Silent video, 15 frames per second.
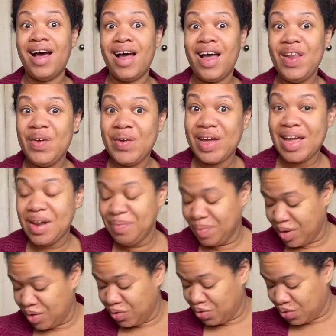Hello again.
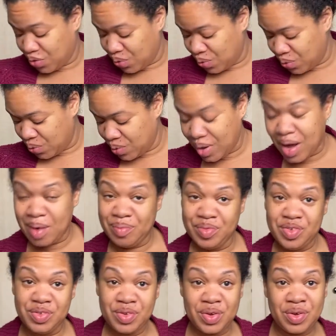So I'm
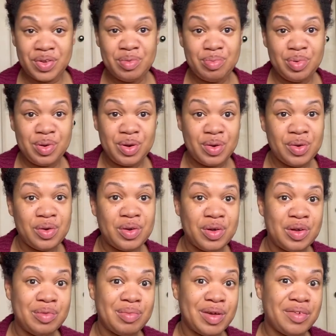just going to put
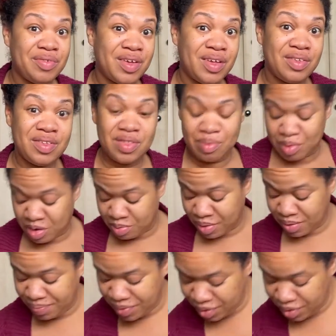on my face at the moment.